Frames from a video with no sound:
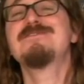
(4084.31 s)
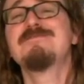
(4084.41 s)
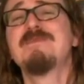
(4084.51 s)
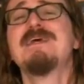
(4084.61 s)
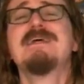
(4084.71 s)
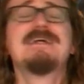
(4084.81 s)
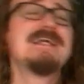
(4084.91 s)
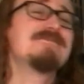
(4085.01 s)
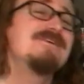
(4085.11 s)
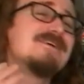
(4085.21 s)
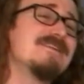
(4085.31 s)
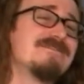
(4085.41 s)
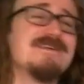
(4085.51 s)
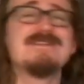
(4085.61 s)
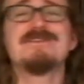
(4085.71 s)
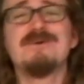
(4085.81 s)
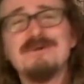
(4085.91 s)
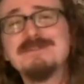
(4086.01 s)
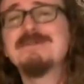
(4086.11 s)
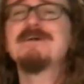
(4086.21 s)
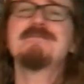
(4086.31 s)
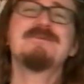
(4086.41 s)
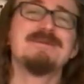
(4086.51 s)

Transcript: who've kind of been on the fence the whole time.